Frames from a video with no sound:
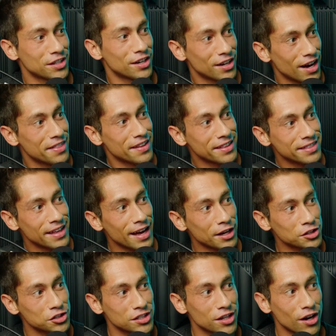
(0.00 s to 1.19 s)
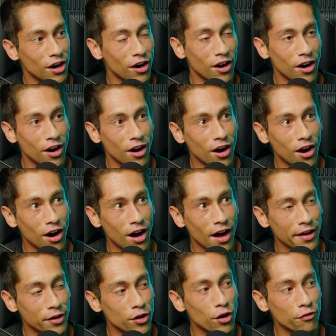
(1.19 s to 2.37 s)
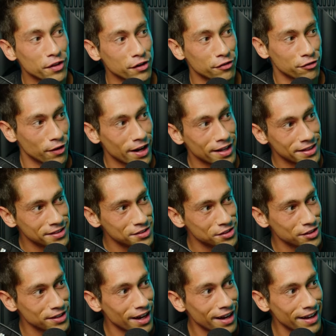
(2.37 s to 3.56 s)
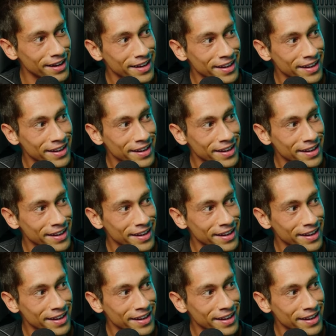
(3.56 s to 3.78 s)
Right. I don't know if they're friends or not.